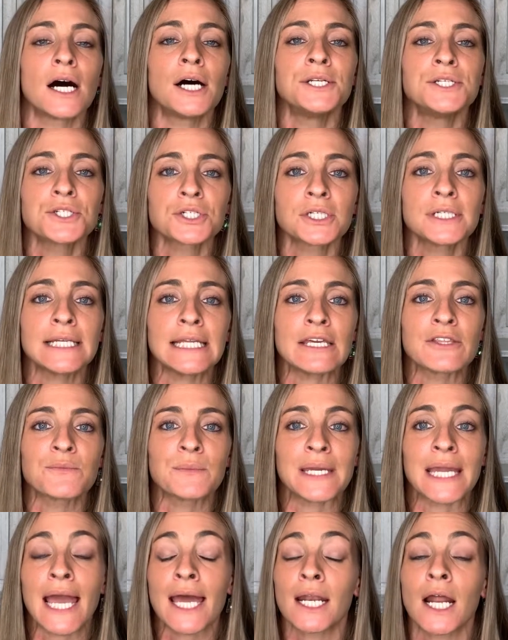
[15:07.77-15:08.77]
underneath
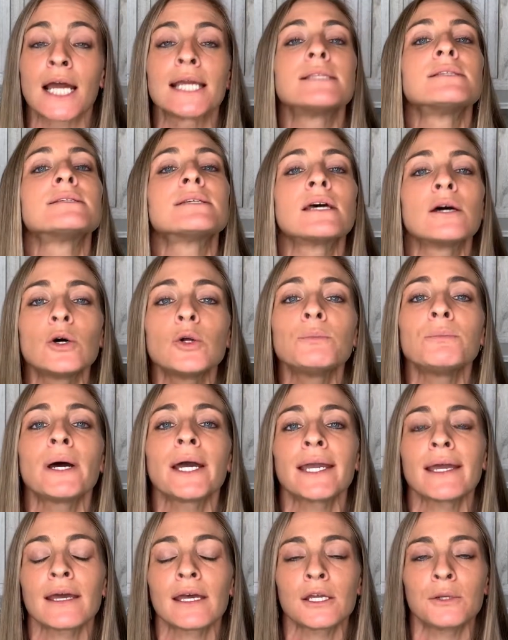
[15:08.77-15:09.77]
me and I tilt my
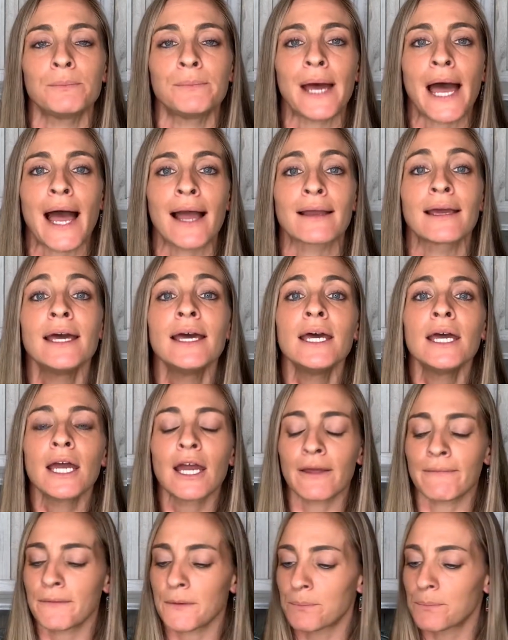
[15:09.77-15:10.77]
head back
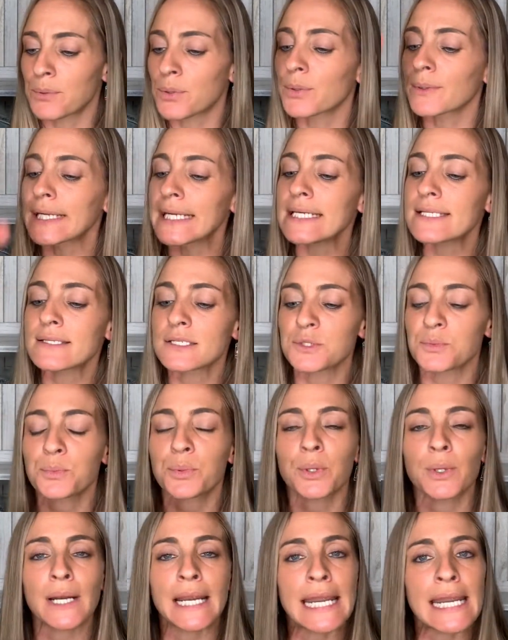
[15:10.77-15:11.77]
and the priest
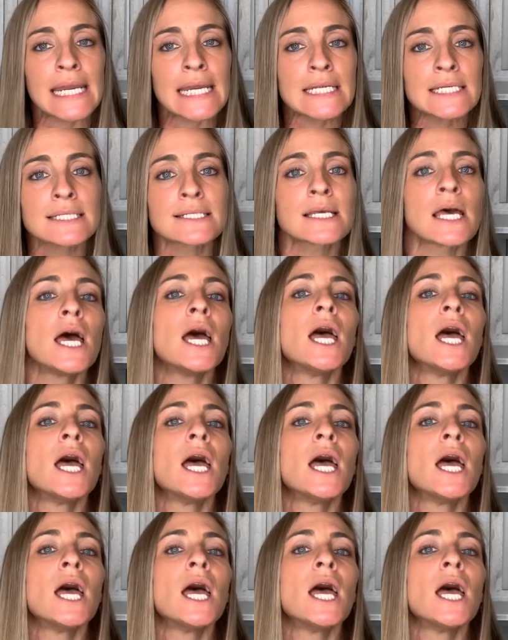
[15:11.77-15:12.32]
prays,